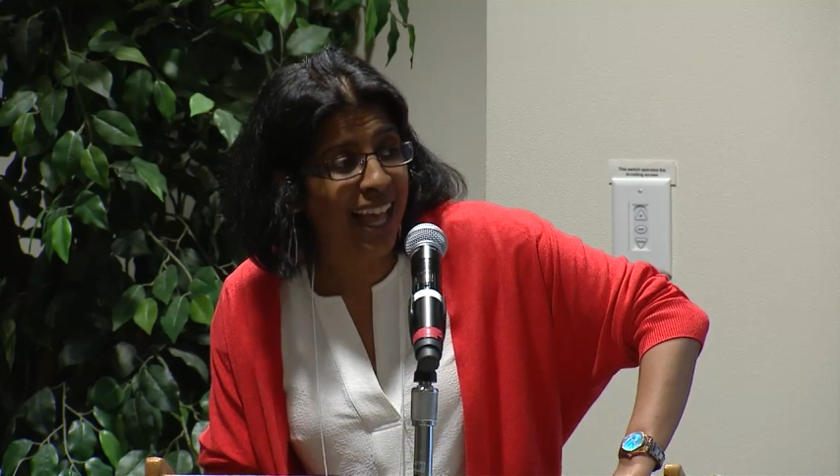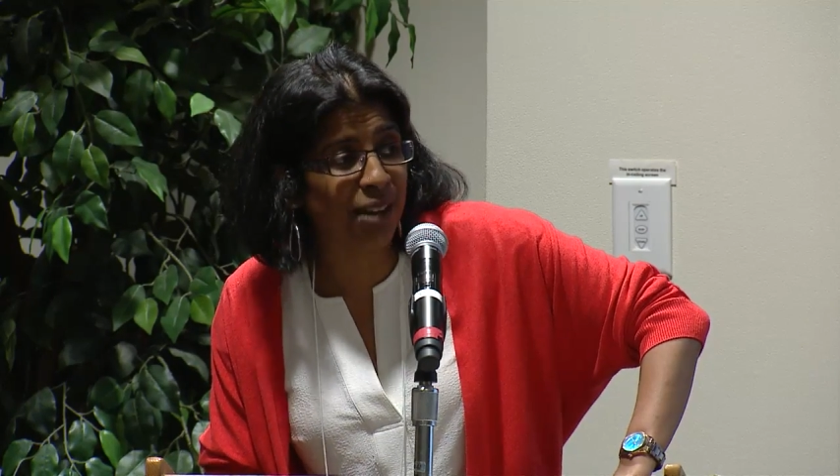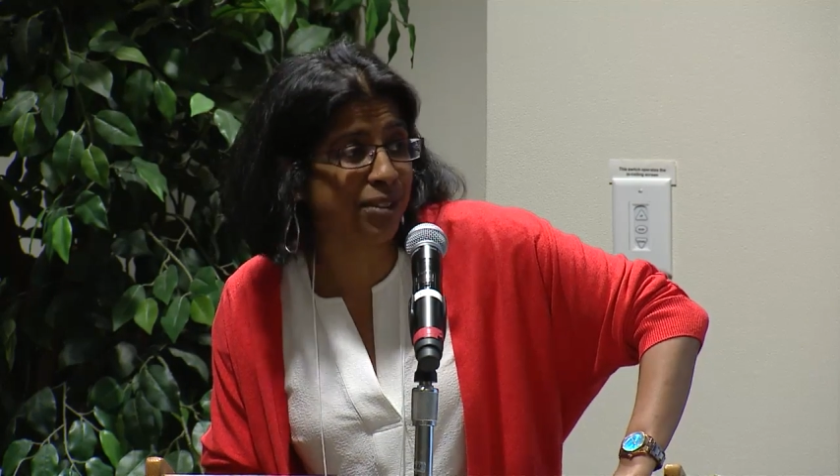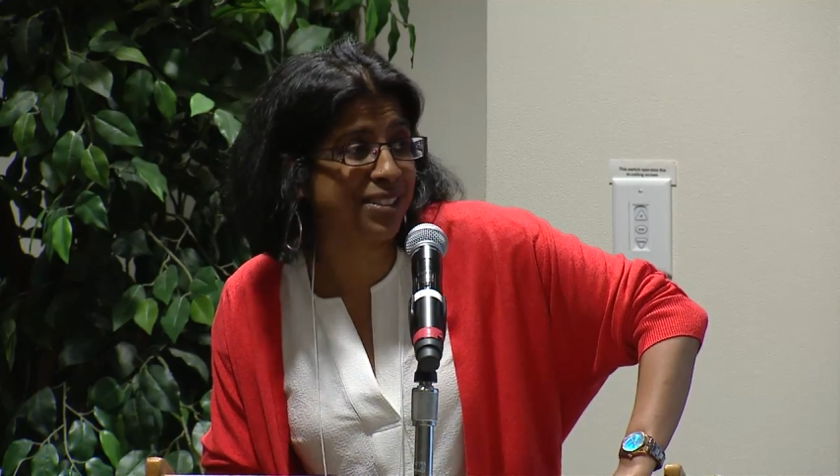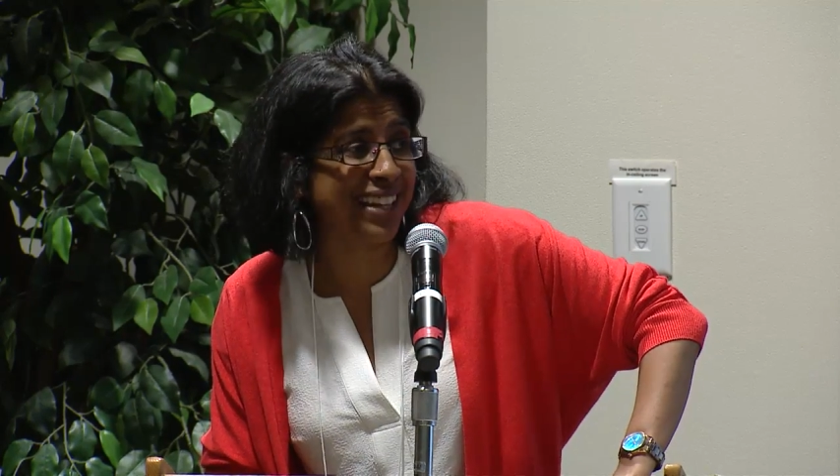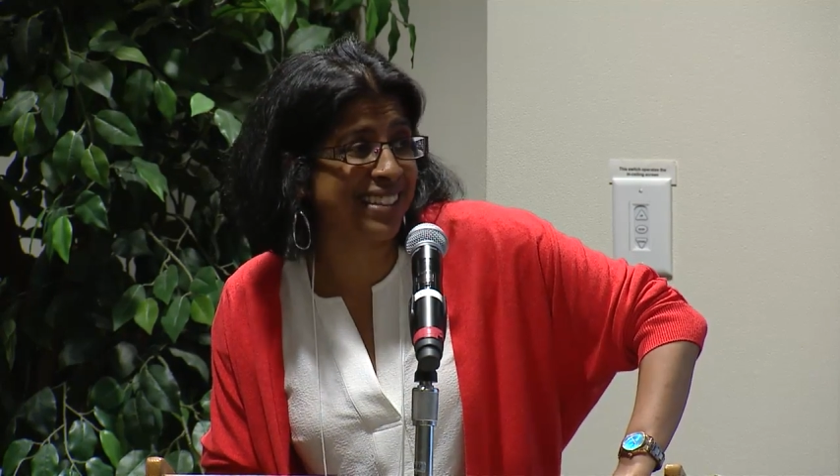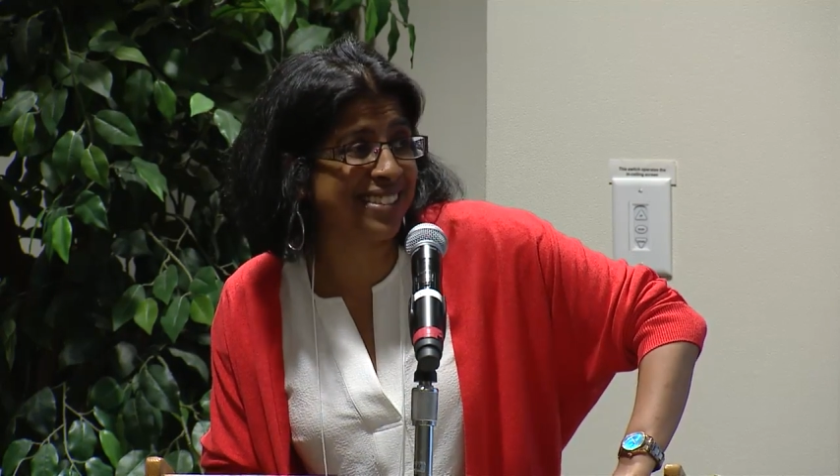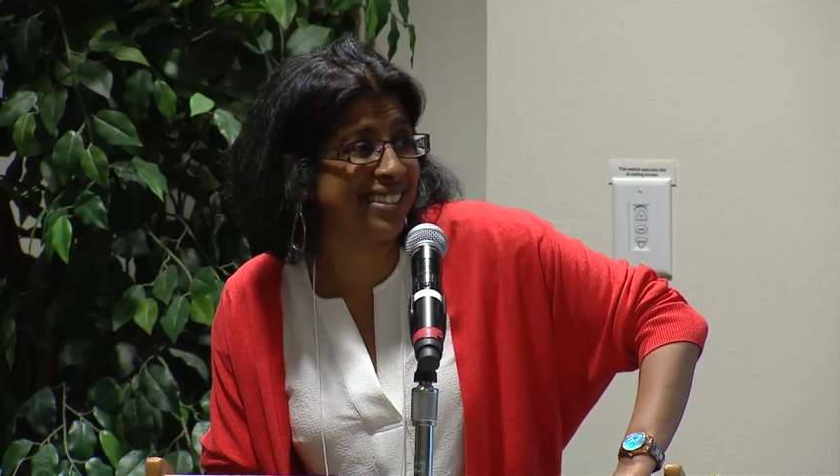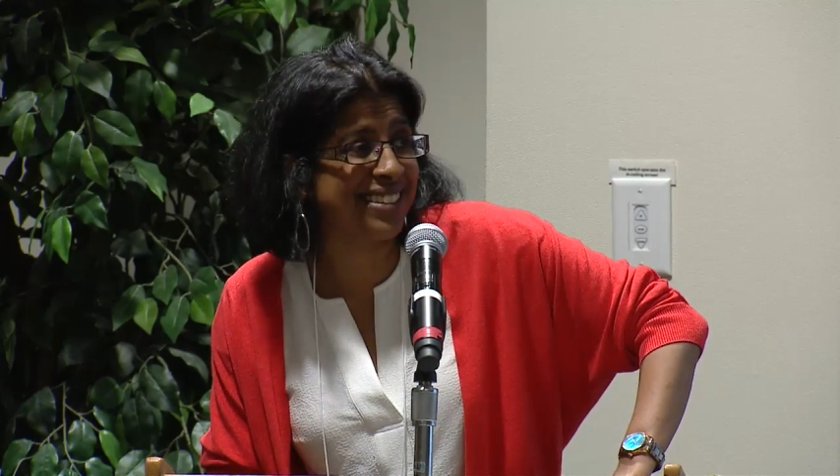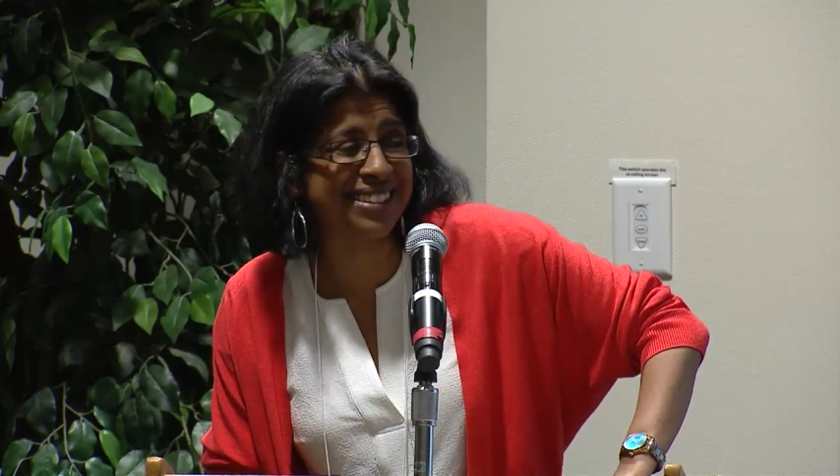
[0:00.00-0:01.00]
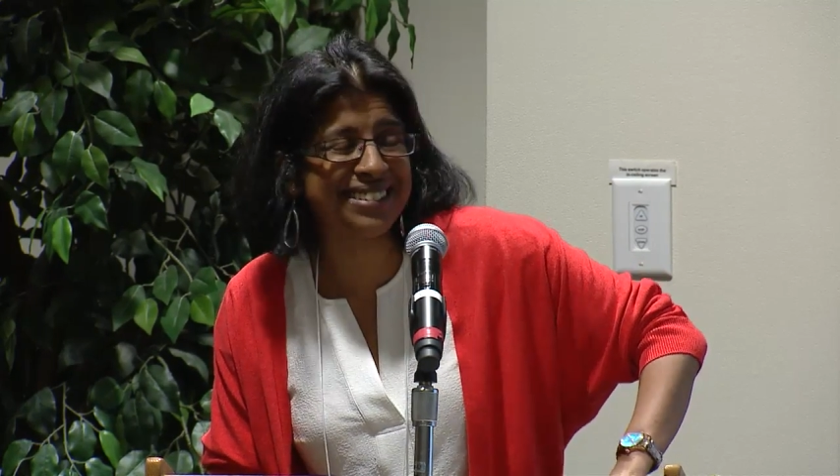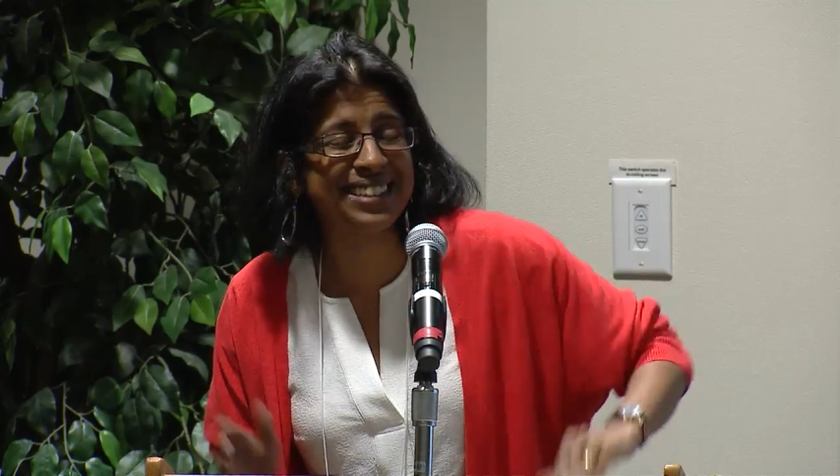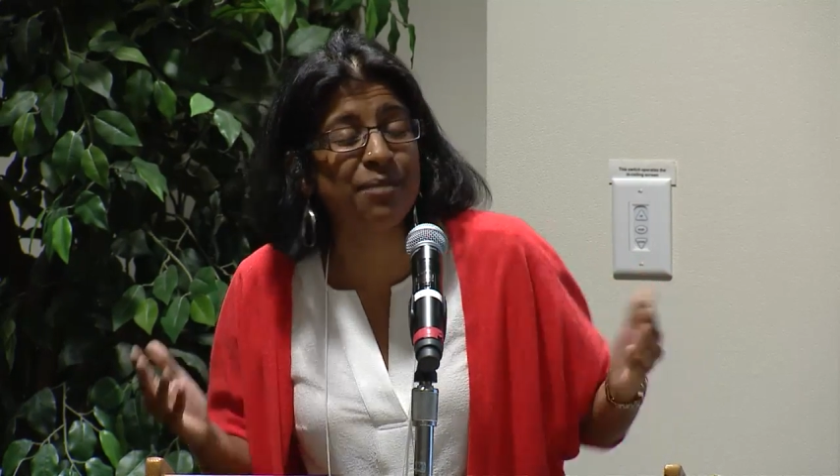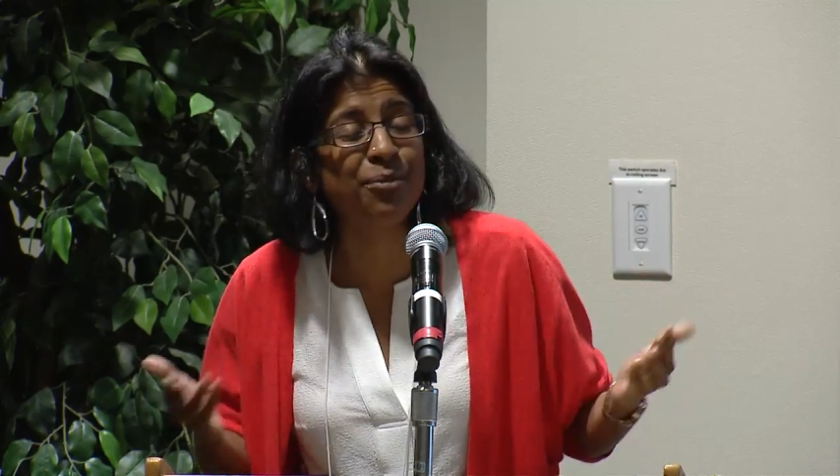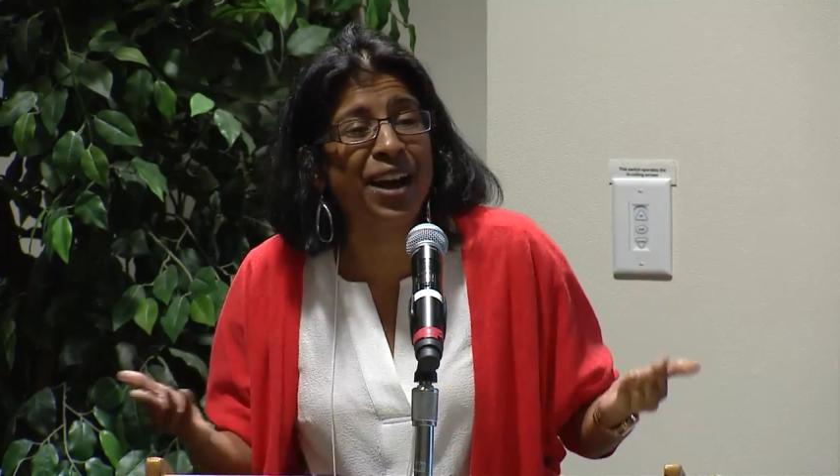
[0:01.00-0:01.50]
and we're excited
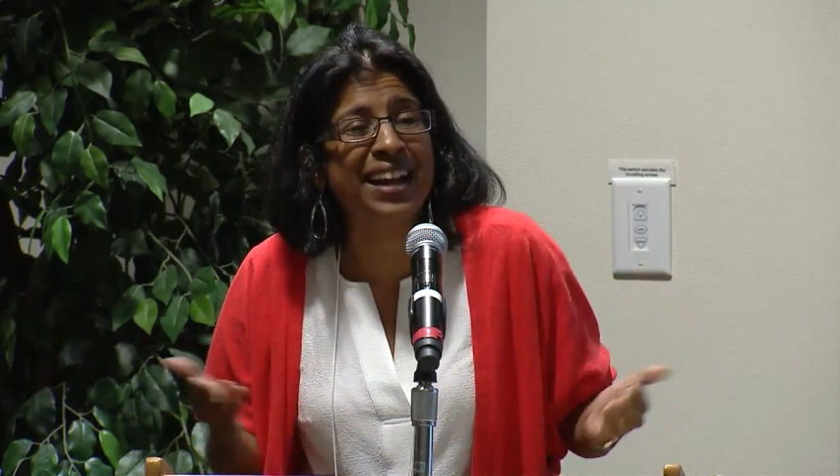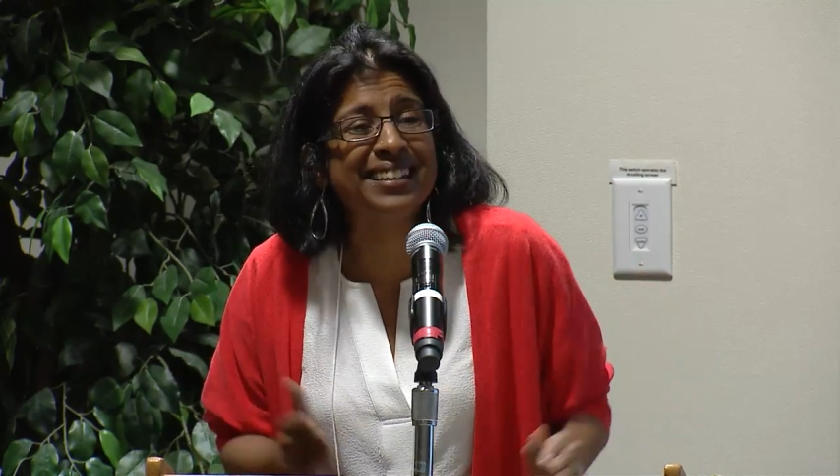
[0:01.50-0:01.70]
to get more